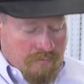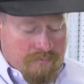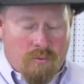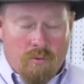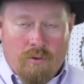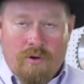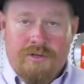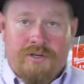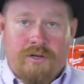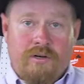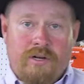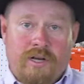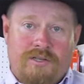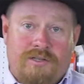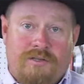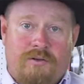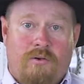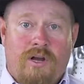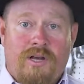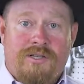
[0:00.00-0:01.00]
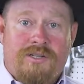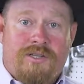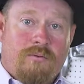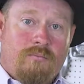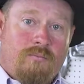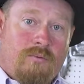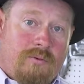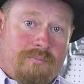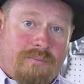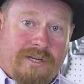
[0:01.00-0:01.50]
of course your next
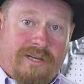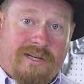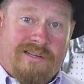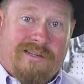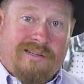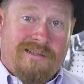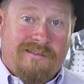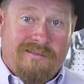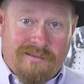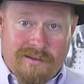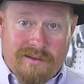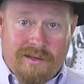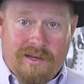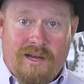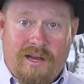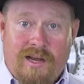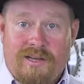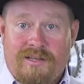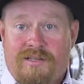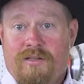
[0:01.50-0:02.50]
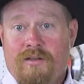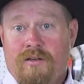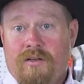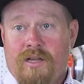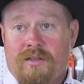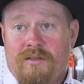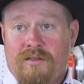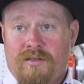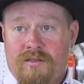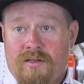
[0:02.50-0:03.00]
question would be, I still
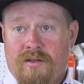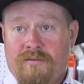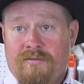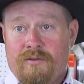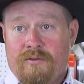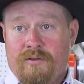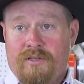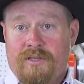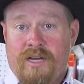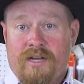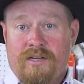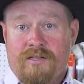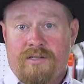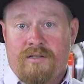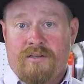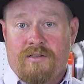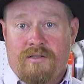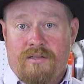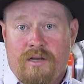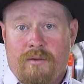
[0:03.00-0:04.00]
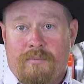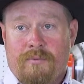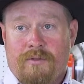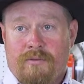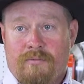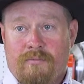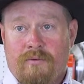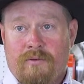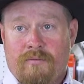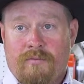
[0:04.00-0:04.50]
got the stuff to attach to the top of
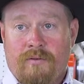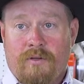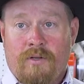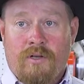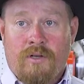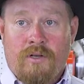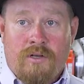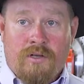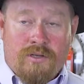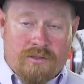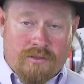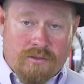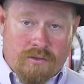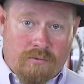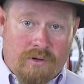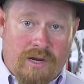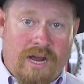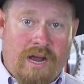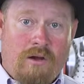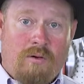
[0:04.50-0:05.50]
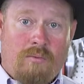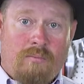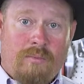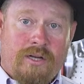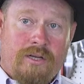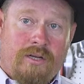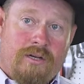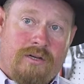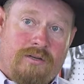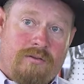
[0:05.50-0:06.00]
this roof. So how am
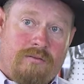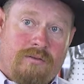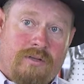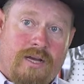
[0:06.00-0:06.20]
I going to do